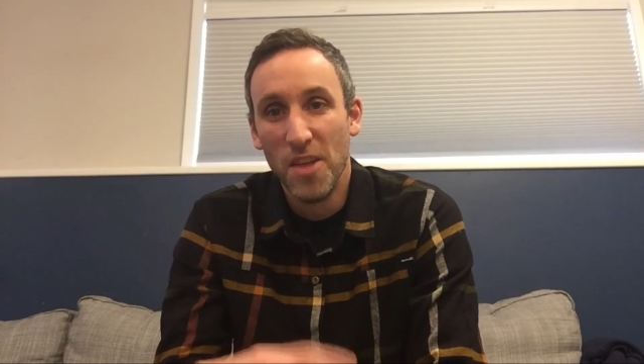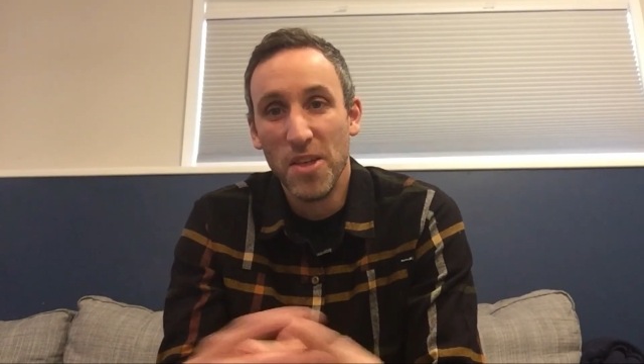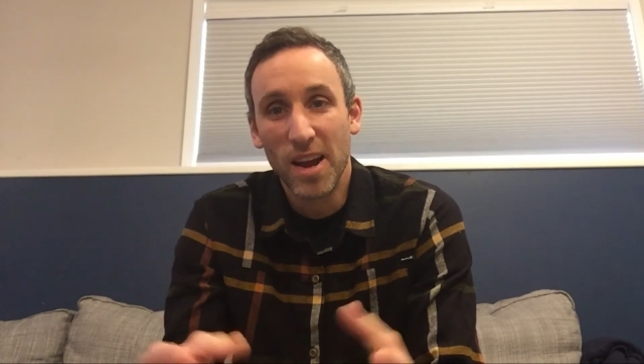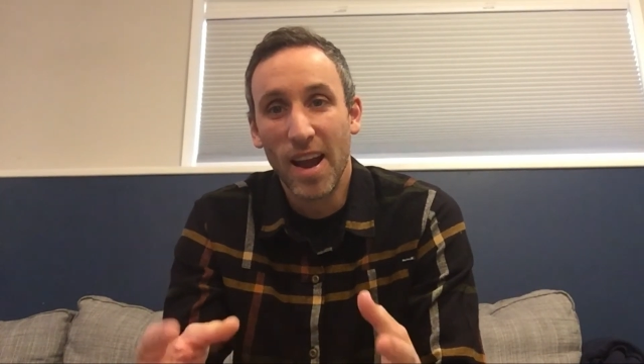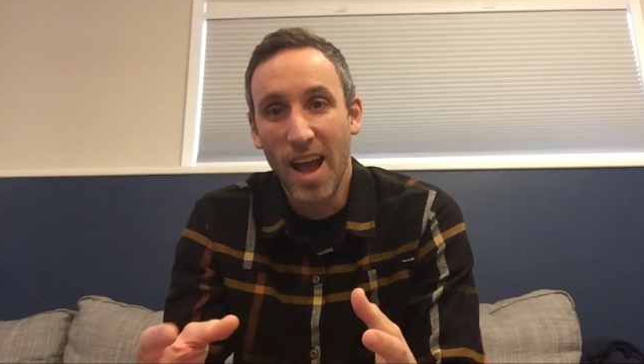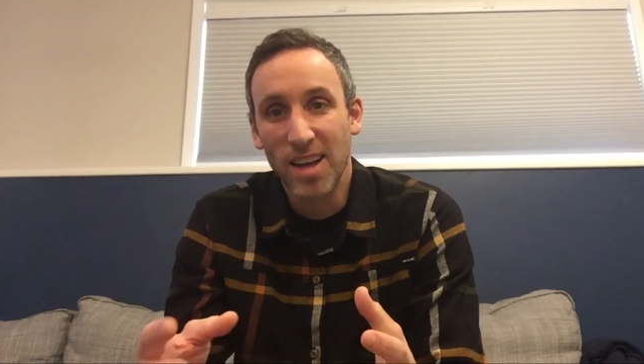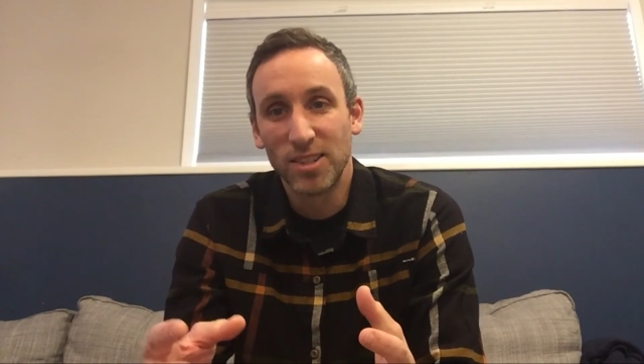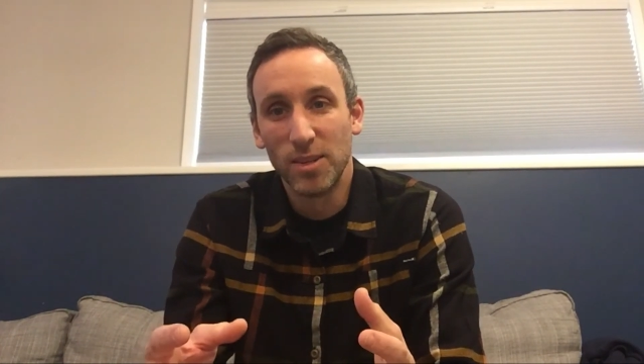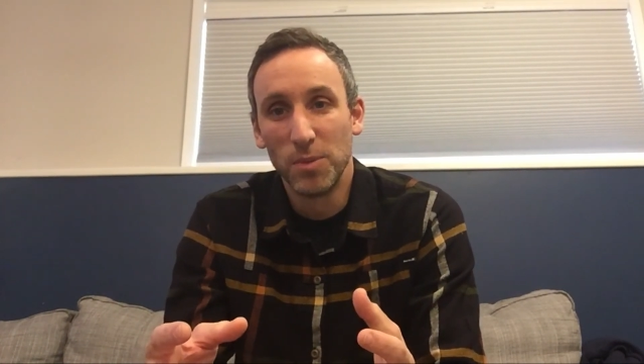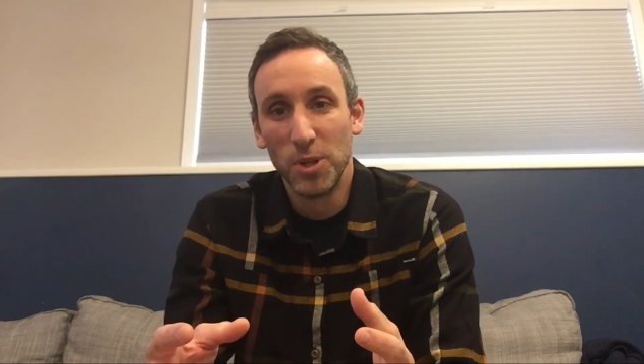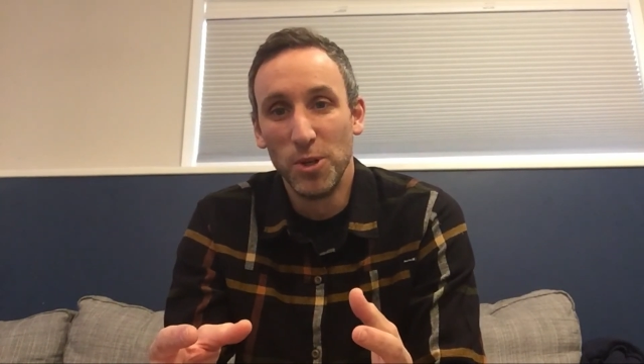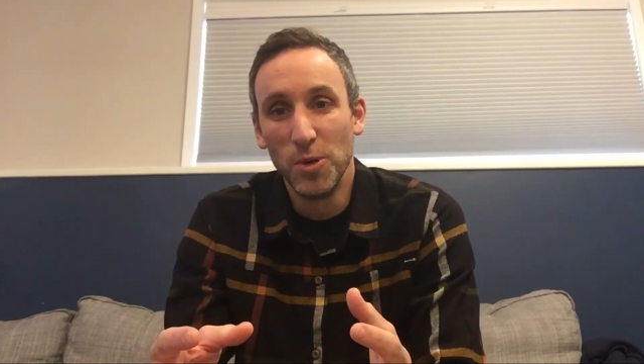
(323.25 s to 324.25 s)
and then I ask
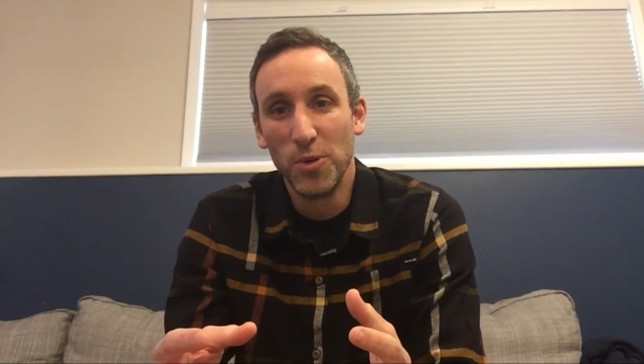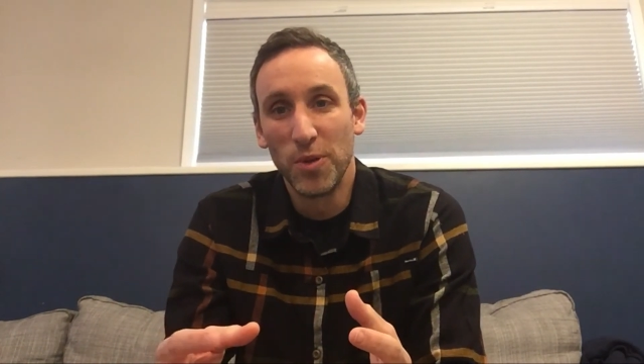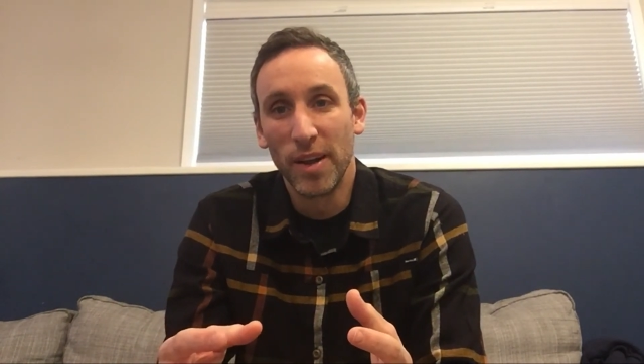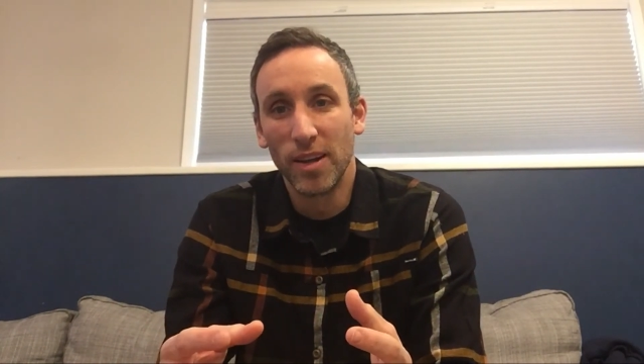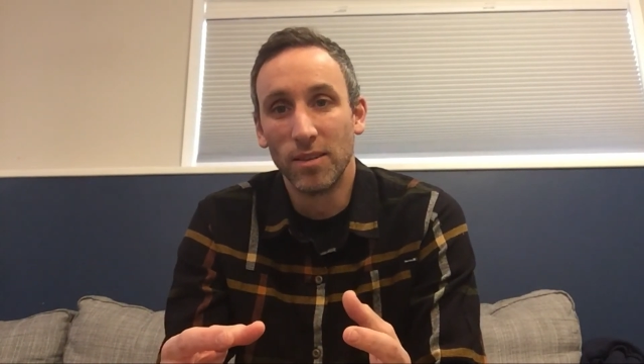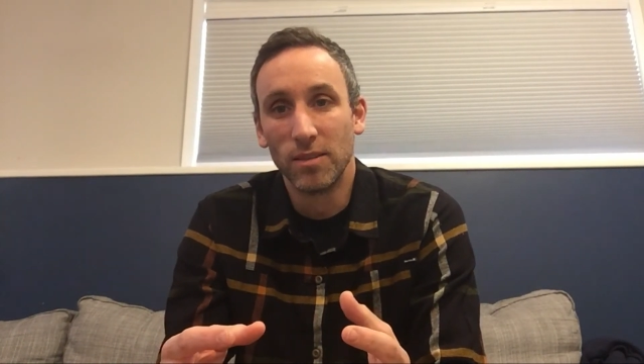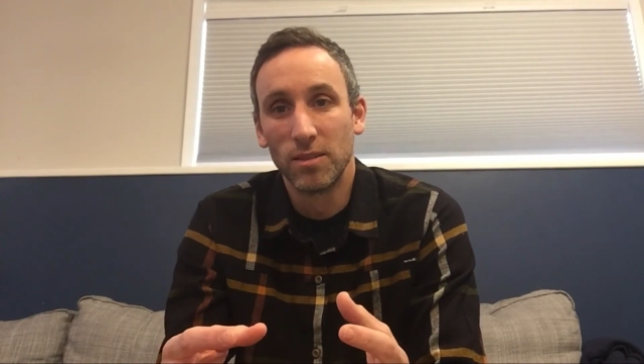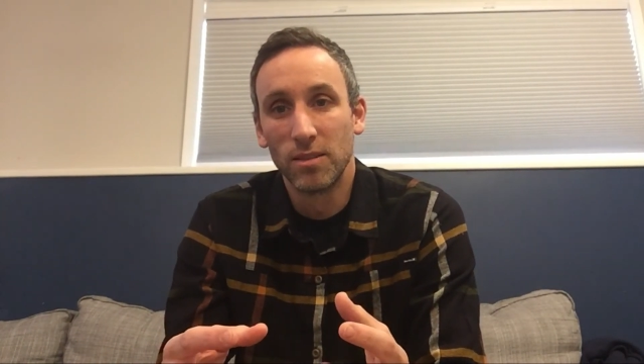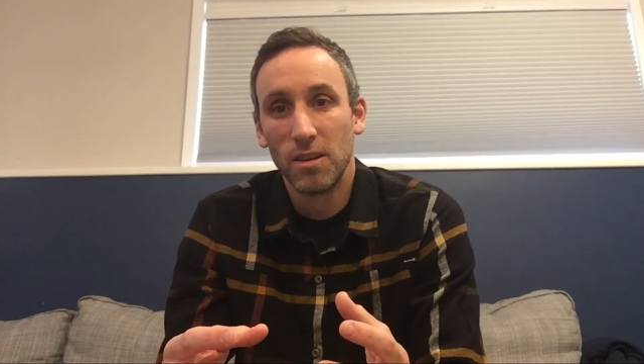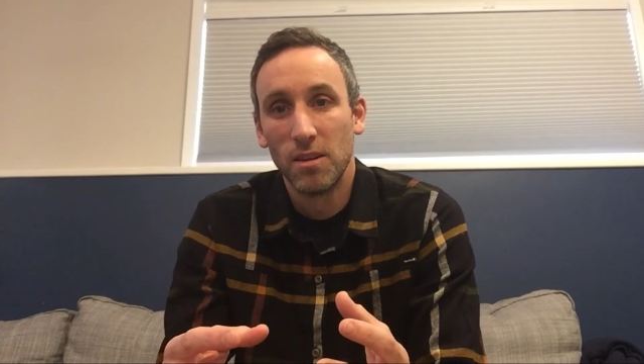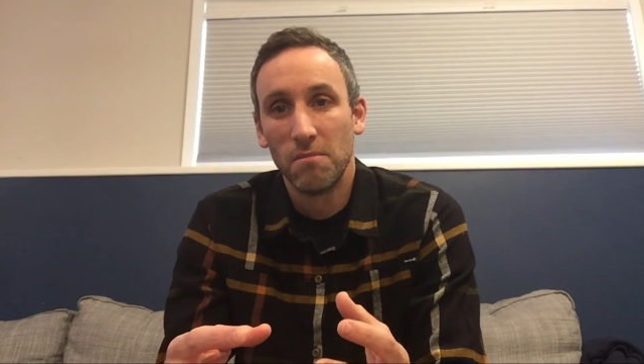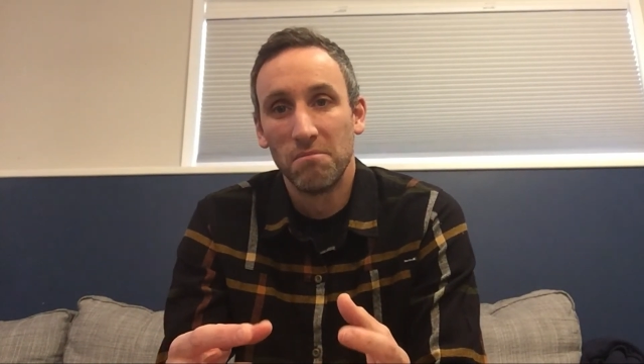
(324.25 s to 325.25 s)
them to do things,